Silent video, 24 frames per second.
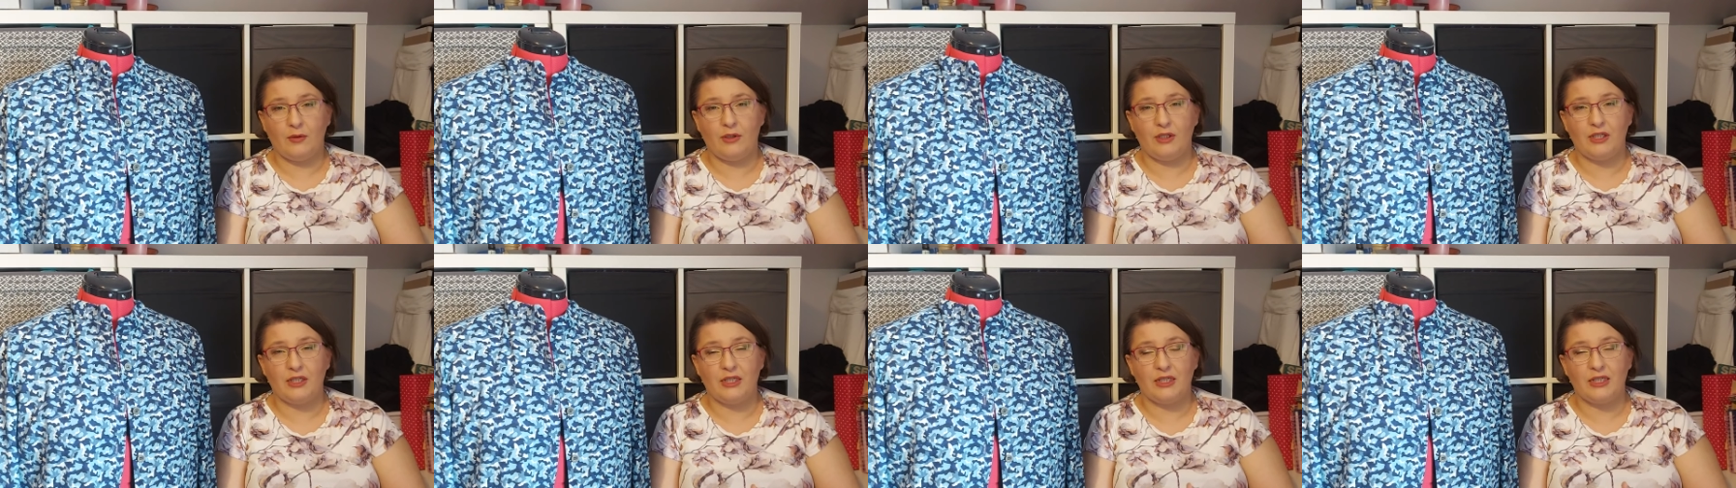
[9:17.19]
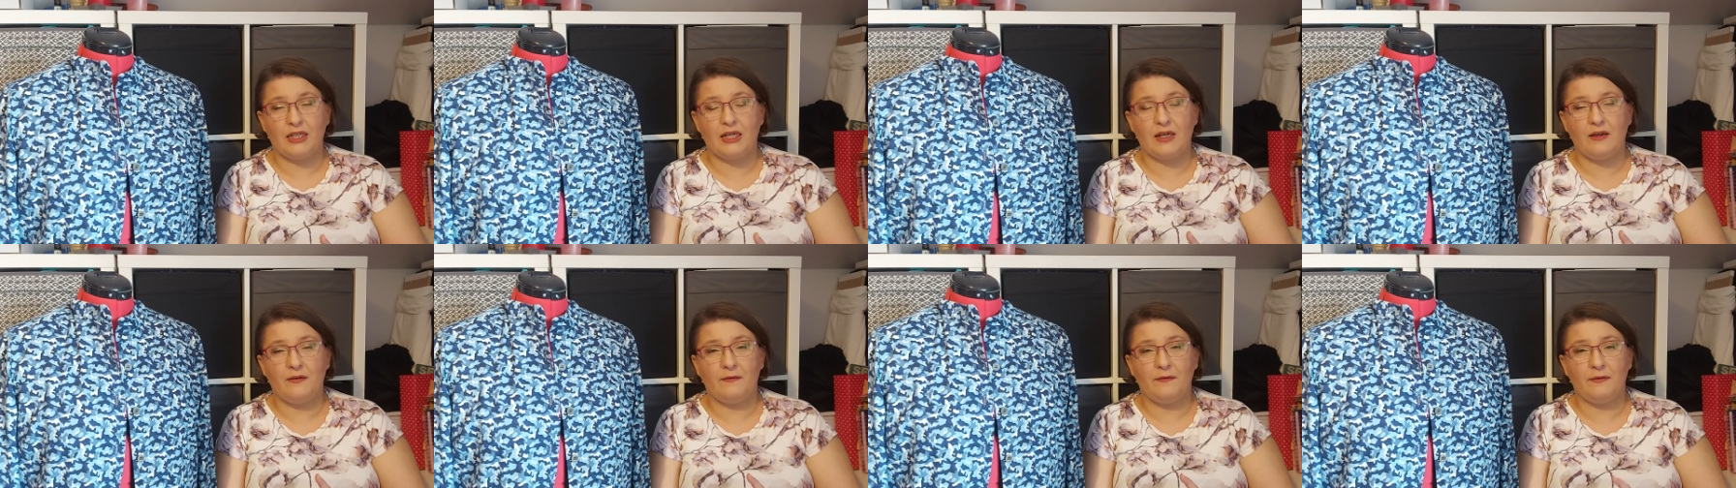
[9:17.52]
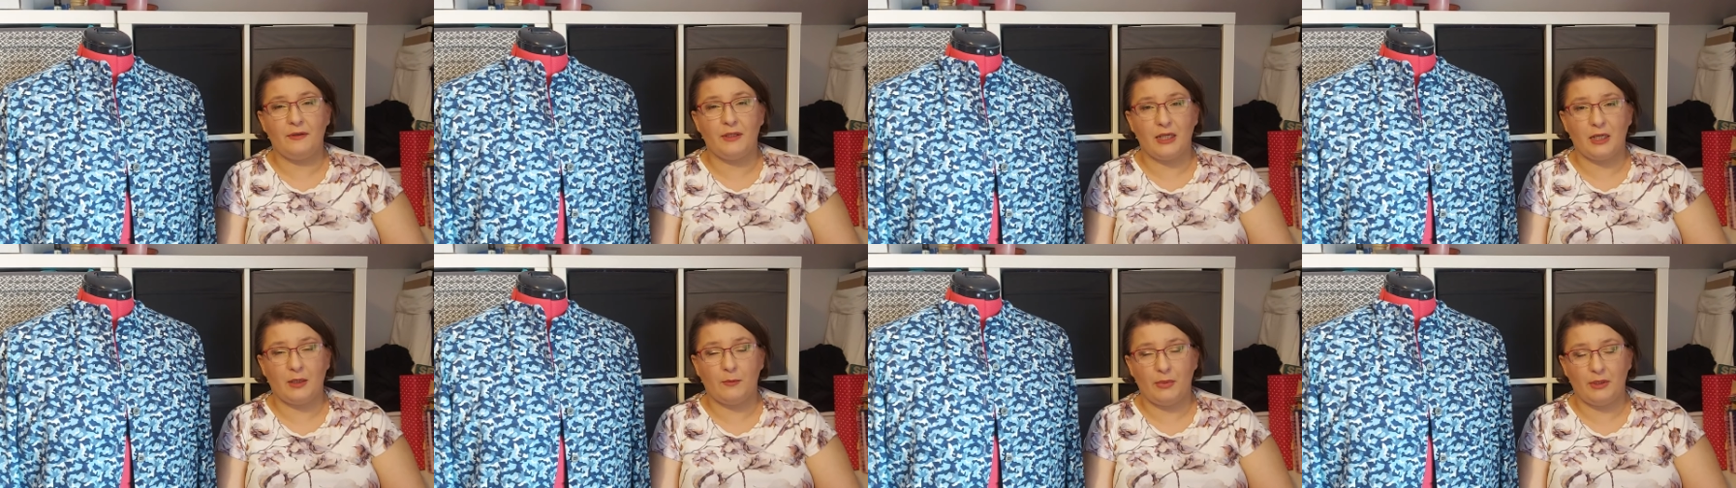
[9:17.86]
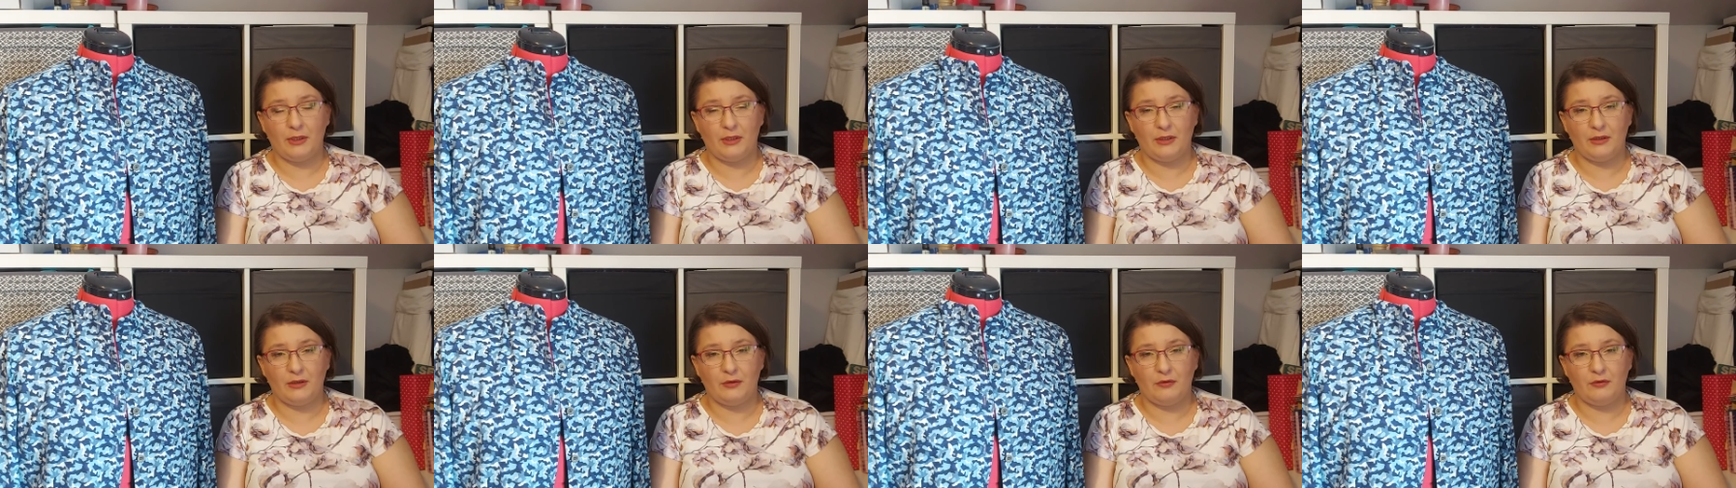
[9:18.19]
I just have
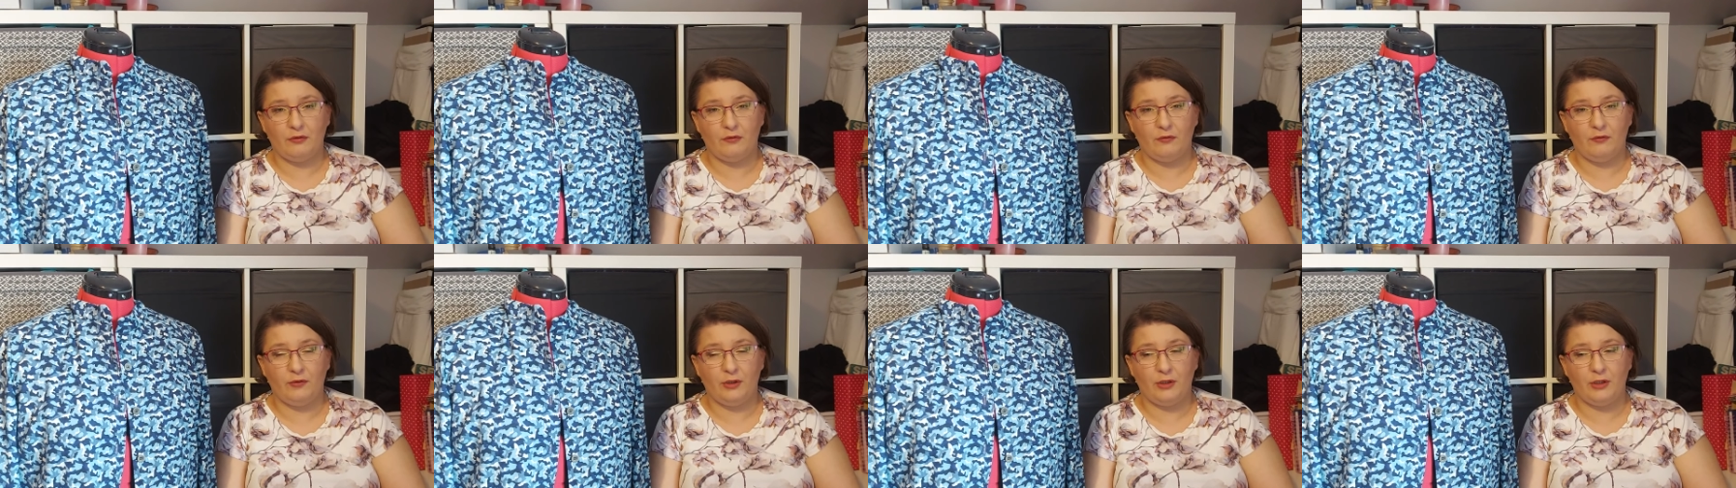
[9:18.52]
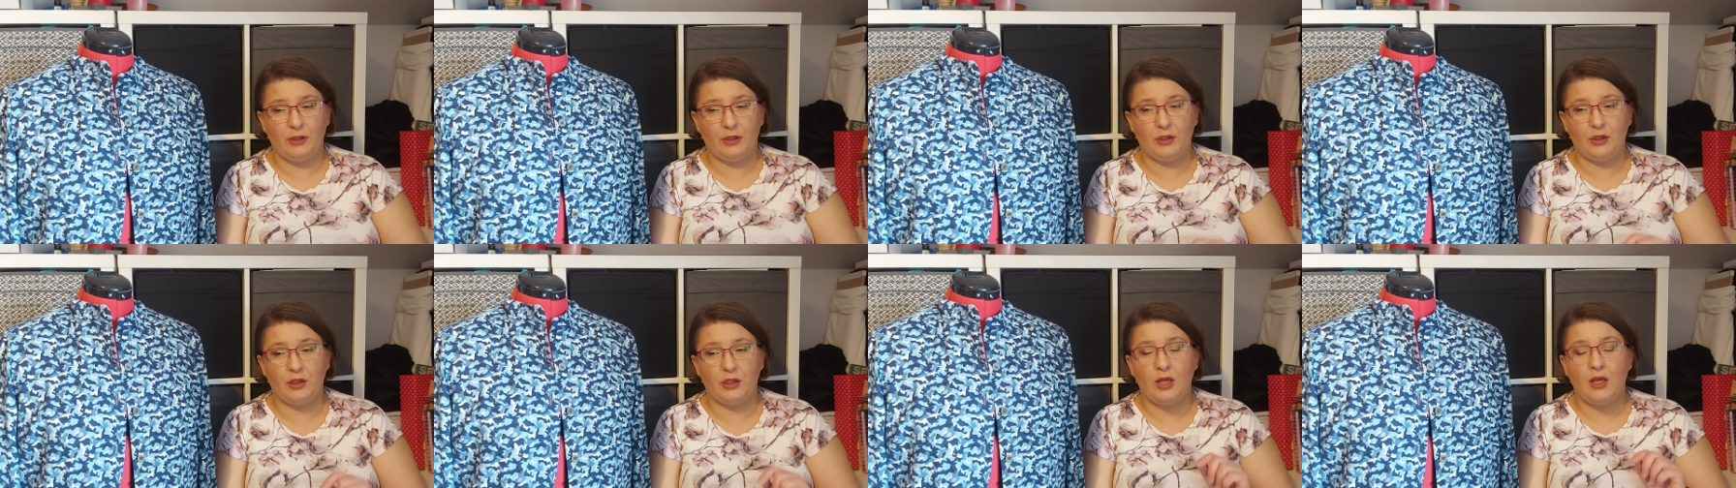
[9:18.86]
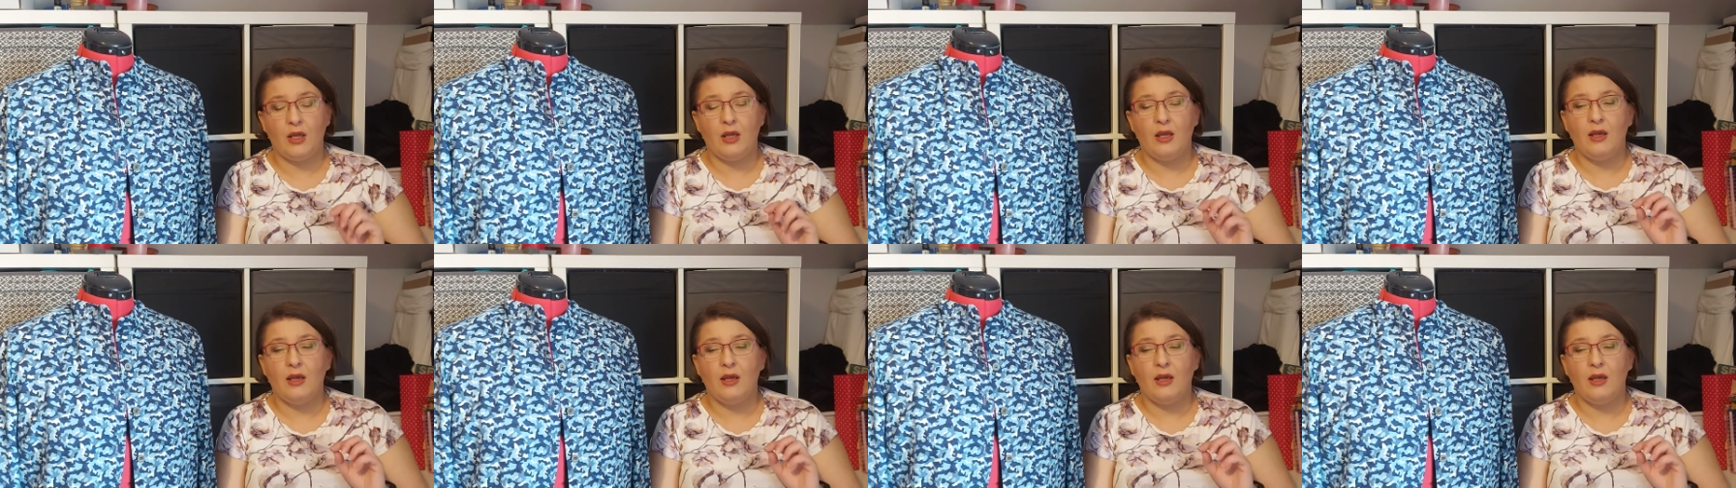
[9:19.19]
neckband to finish